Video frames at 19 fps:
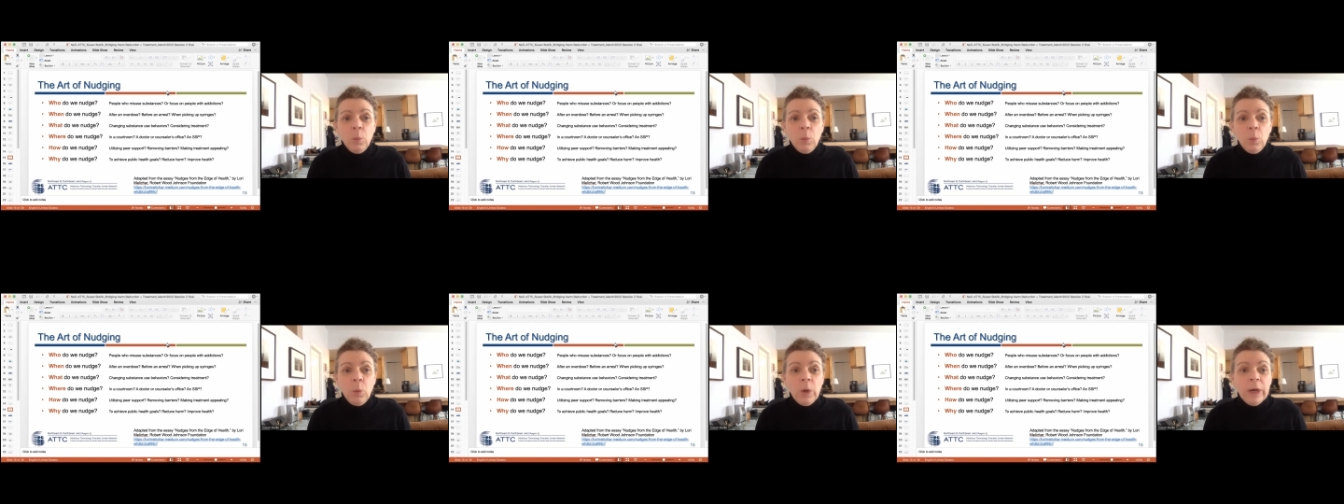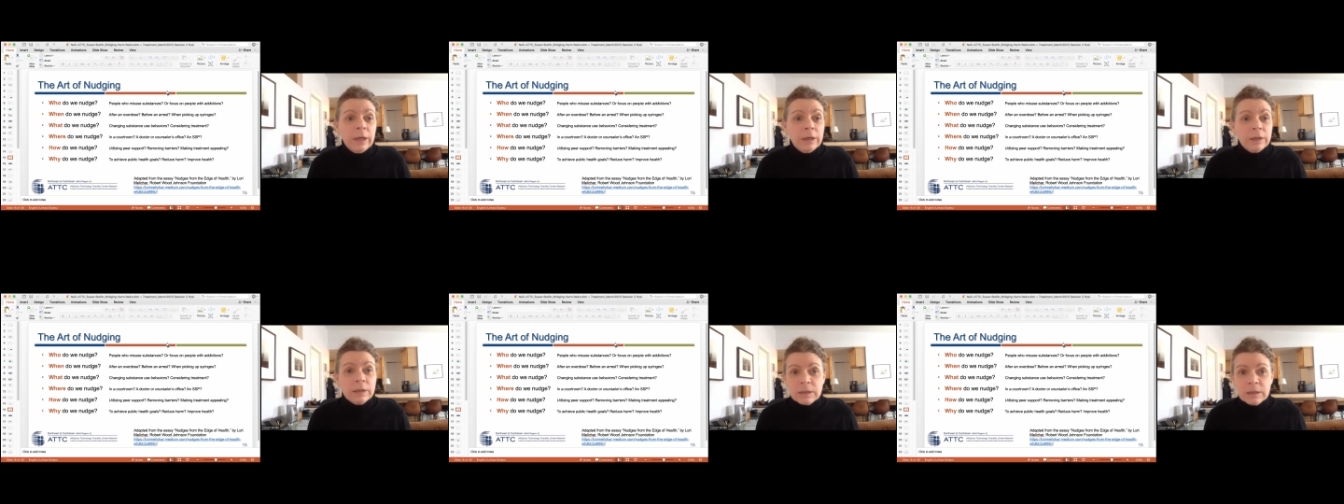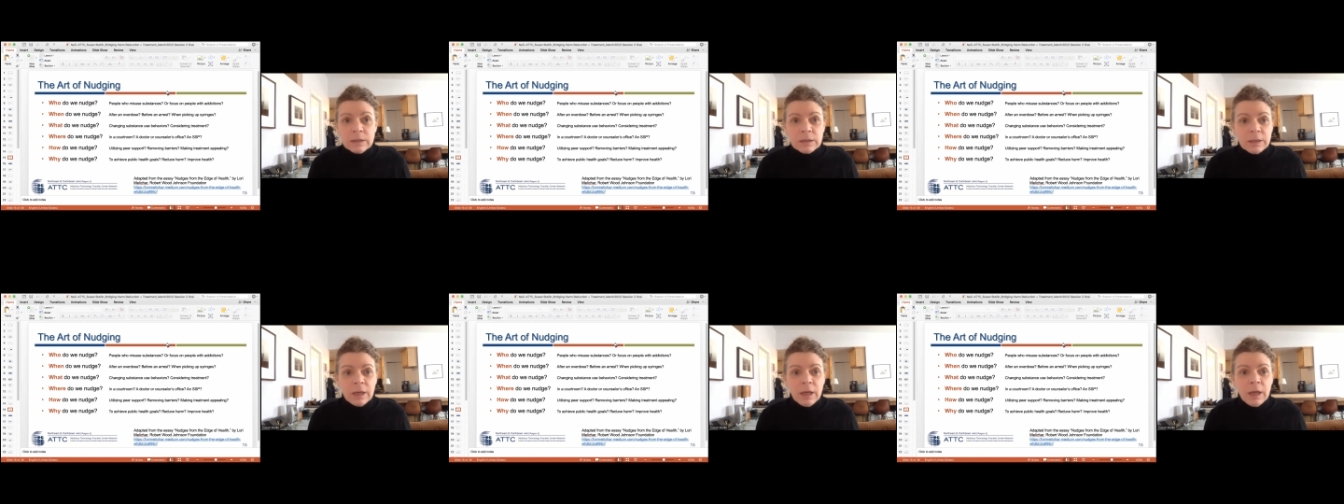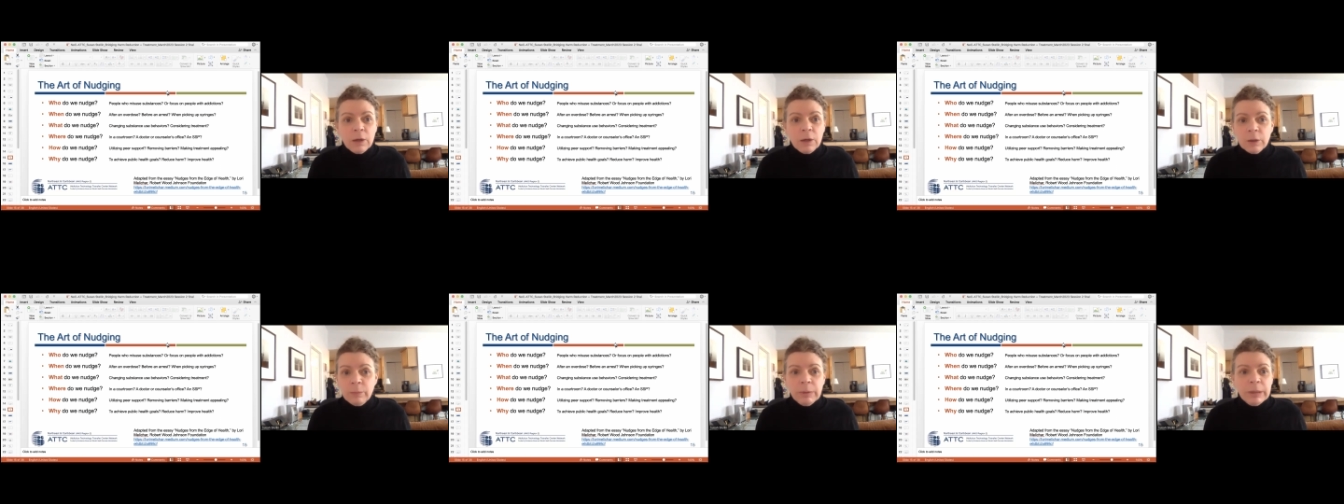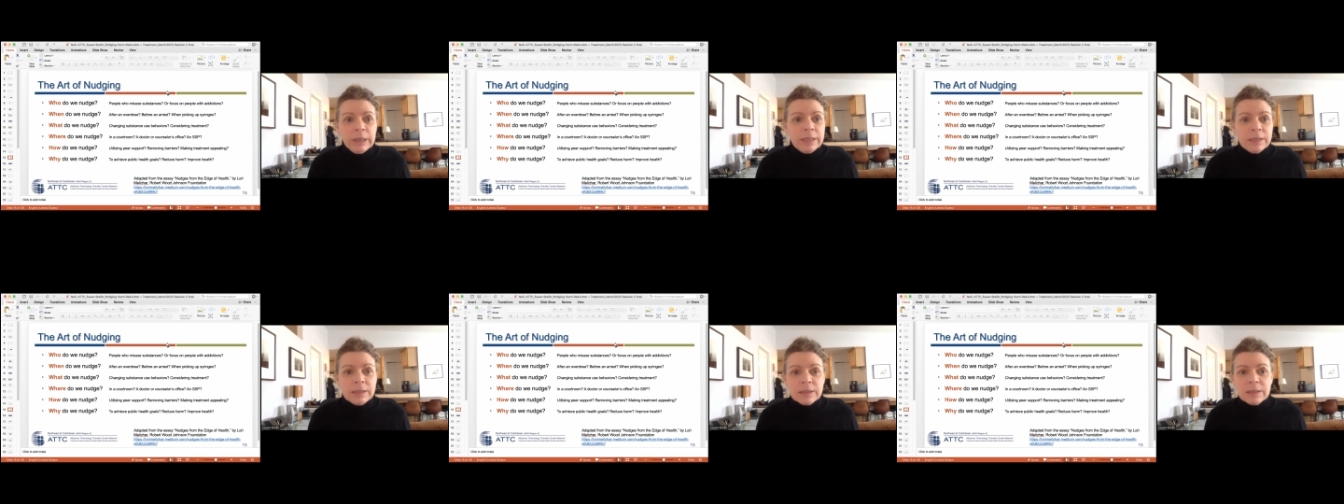Where's a good
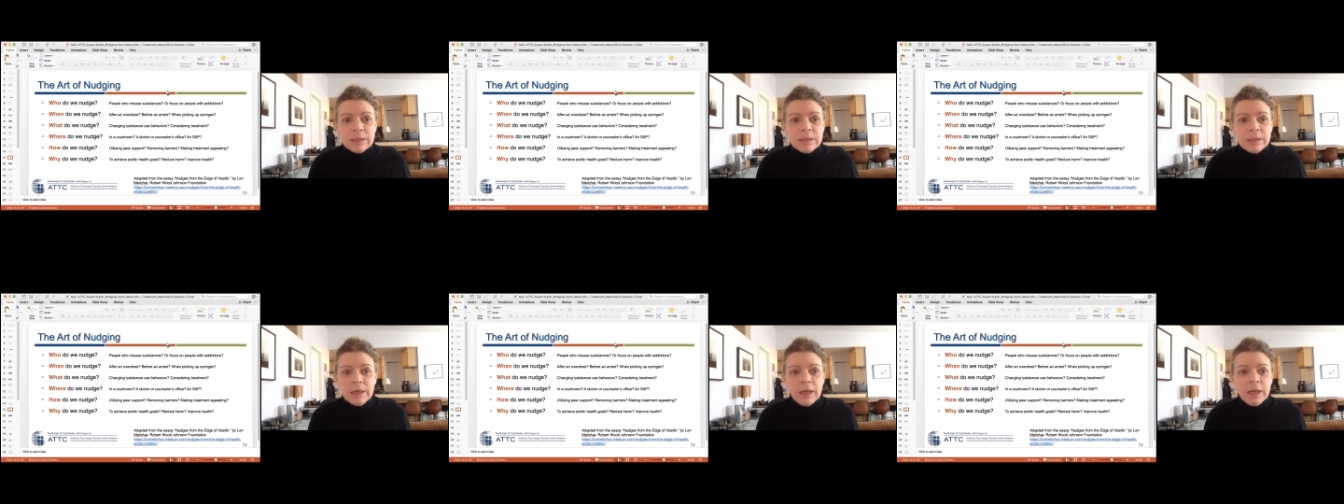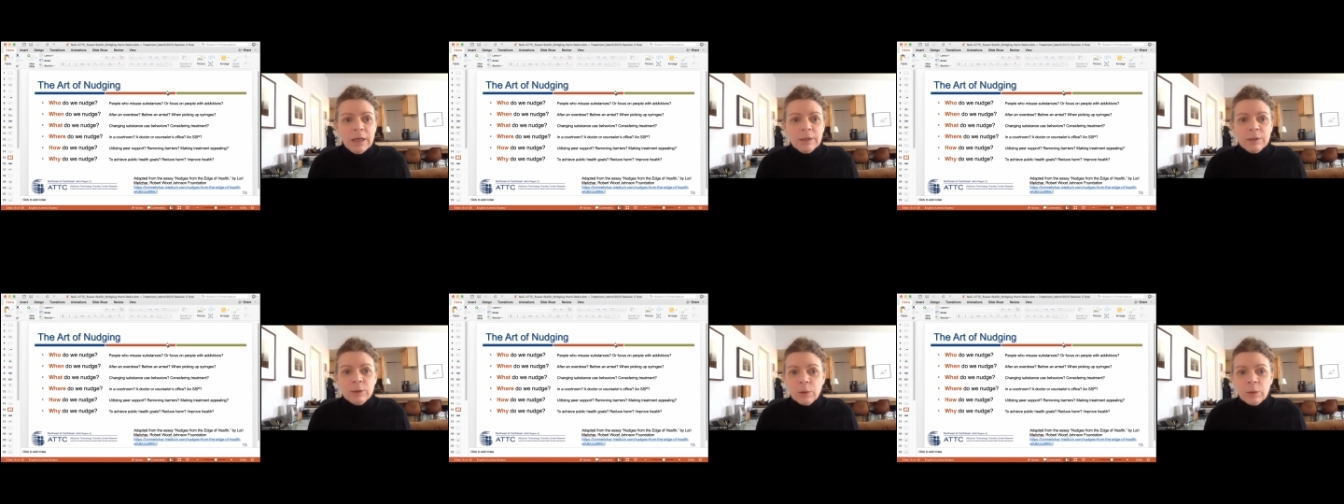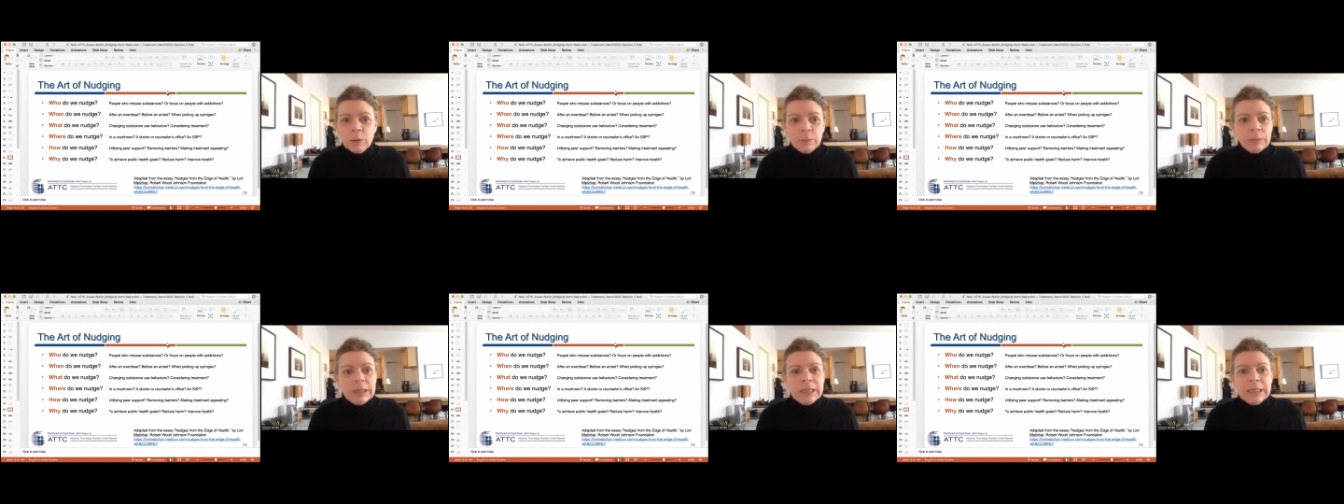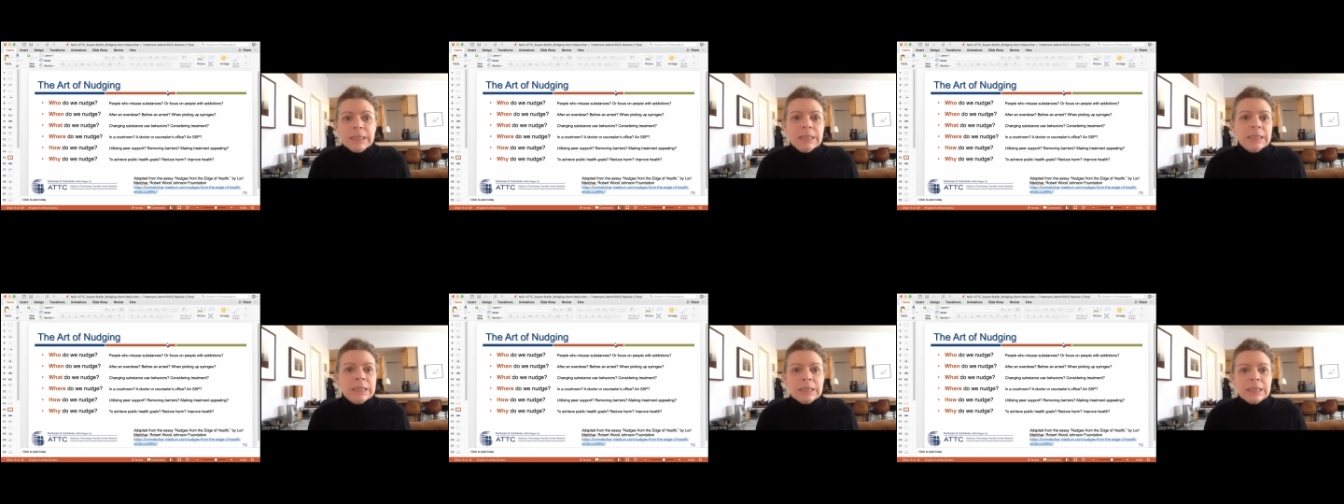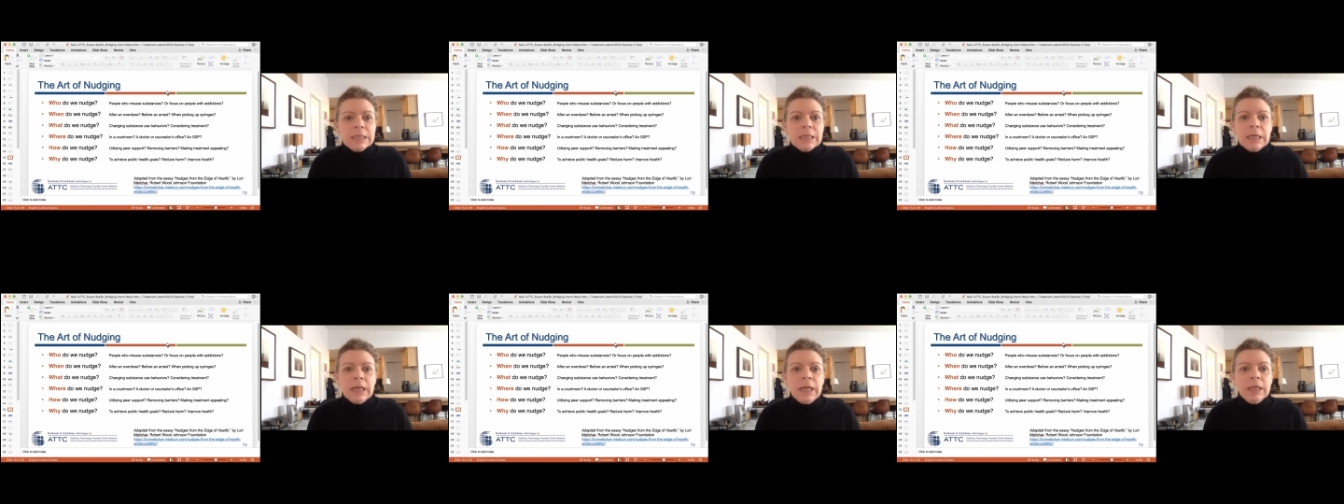place to nudge, or places
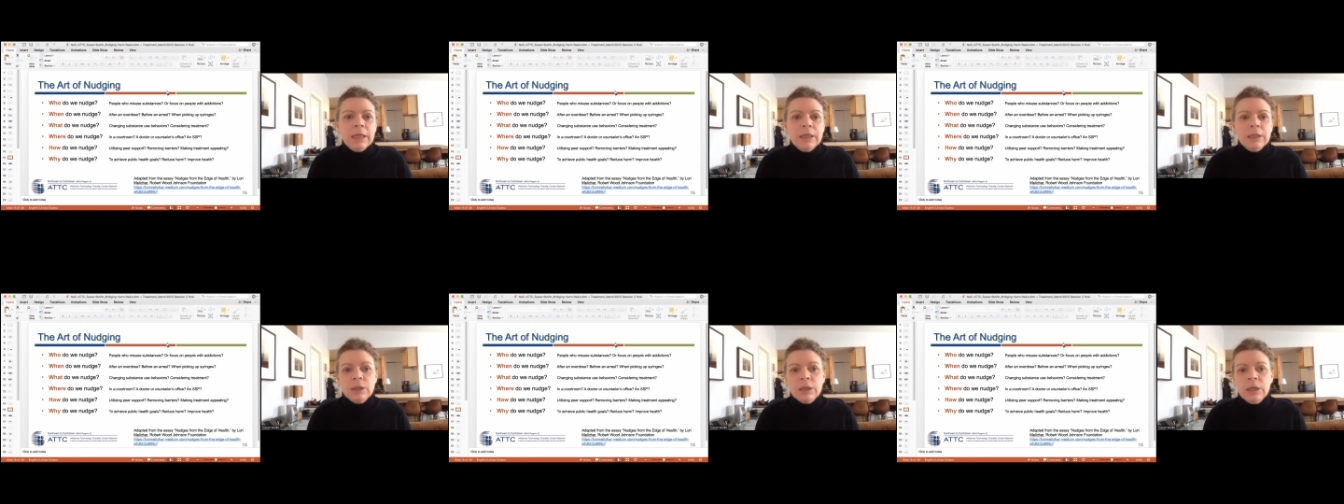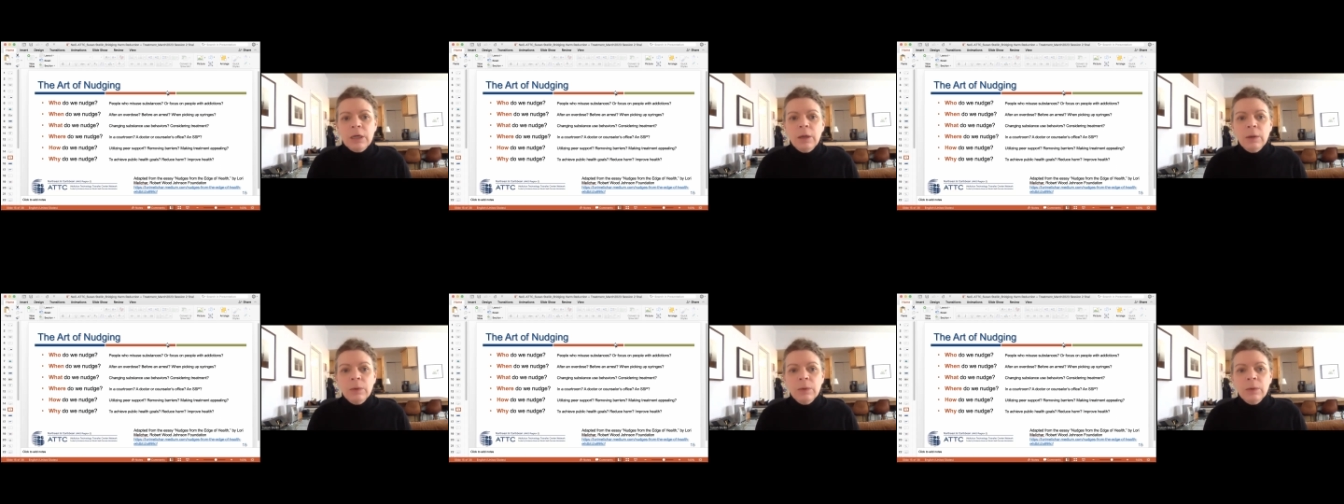to nudge?